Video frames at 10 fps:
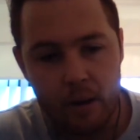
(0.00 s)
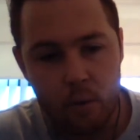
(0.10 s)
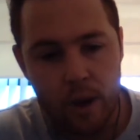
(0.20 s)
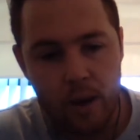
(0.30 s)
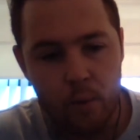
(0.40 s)

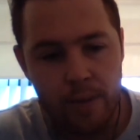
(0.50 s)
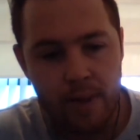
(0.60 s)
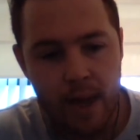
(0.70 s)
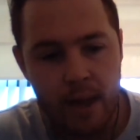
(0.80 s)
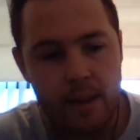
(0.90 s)

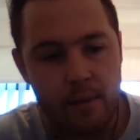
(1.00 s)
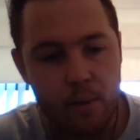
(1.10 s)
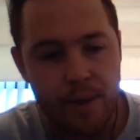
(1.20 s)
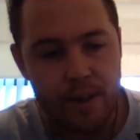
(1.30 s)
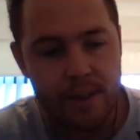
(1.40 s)
when
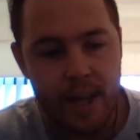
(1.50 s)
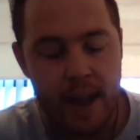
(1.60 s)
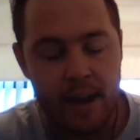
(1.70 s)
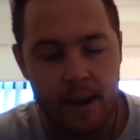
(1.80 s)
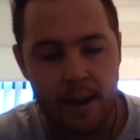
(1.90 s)
there's
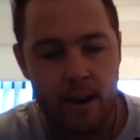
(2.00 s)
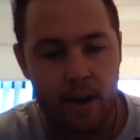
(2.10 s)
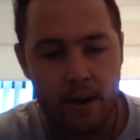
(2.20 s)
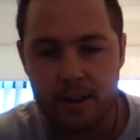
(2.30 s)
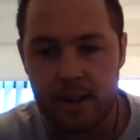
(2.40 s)
that
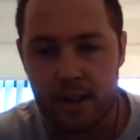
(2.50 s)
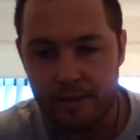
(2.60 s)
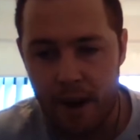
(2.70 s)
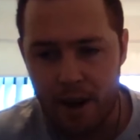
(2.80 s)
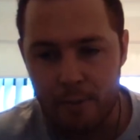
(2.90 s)
hostile
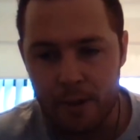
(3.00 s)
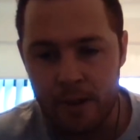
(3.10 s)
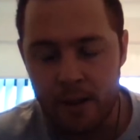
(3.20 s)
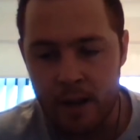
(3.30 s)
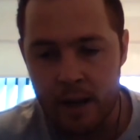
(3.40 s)
environment,